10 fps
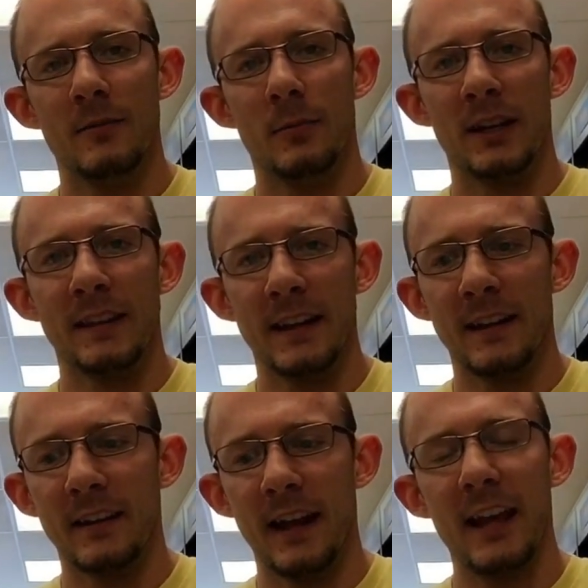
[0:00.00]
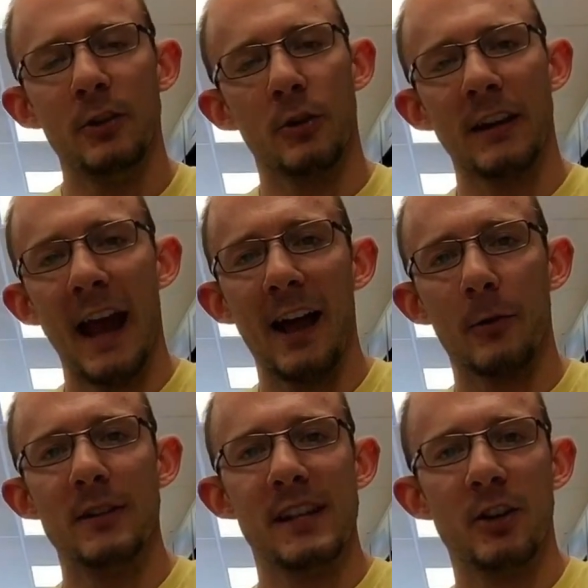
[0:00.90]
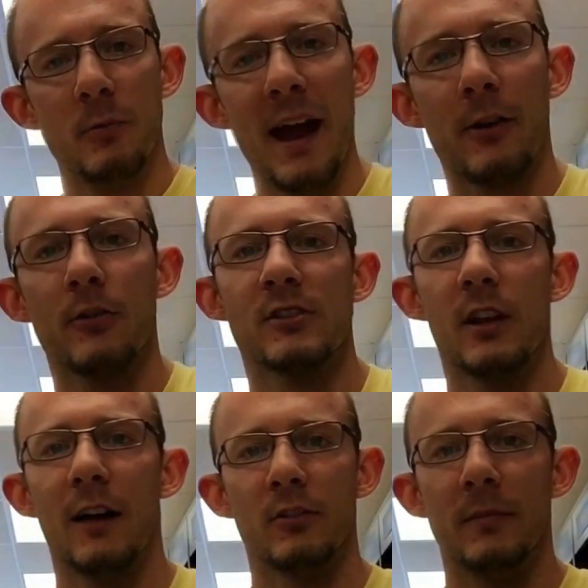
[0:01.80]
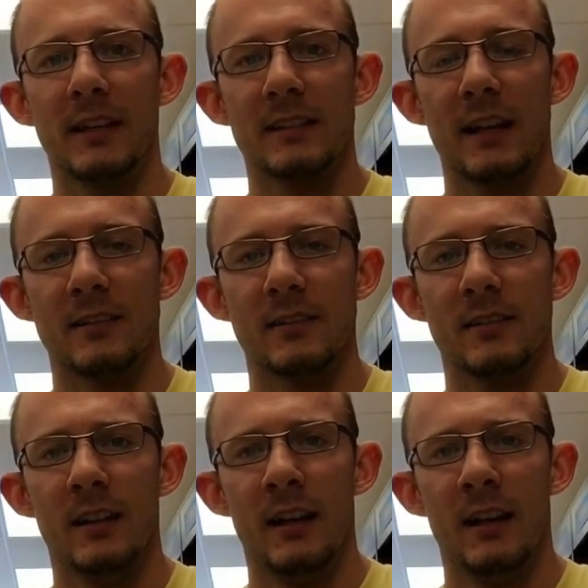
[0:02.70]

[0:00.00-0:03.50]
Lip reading: But at the end of the day, your calories and your macros still have to make sense.